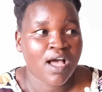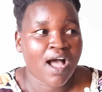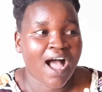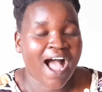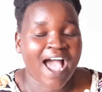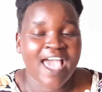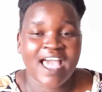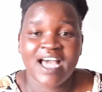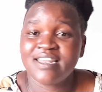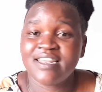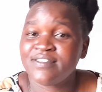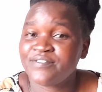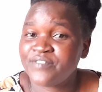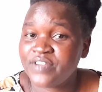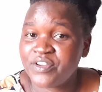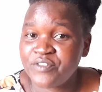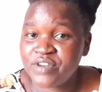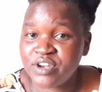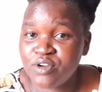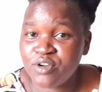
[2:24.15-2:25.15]
I had a
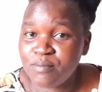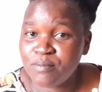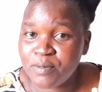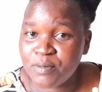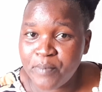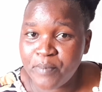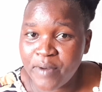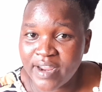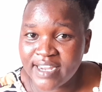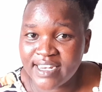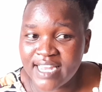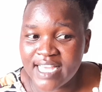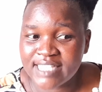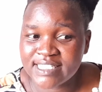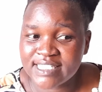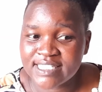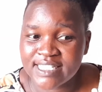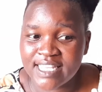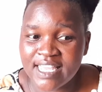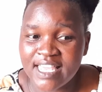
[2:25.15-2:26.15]
very normal
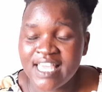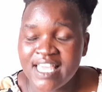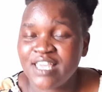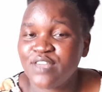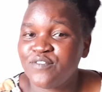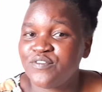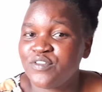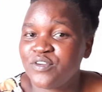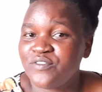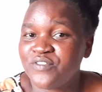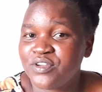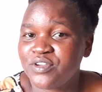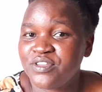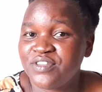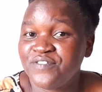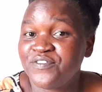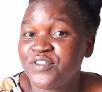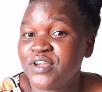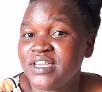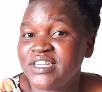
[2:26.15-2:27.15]
pregnancy. If
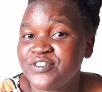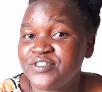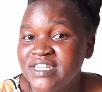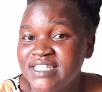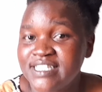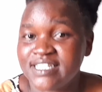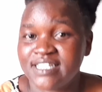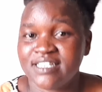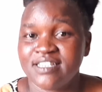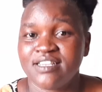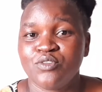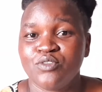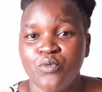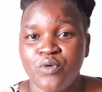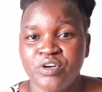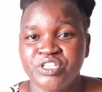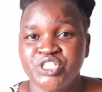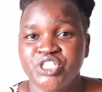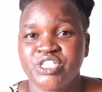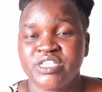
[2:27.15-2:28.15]
you're interested in
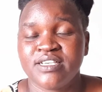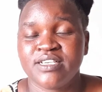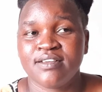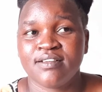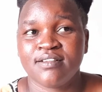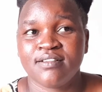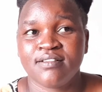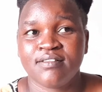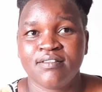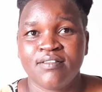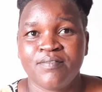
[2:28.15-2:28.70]
watching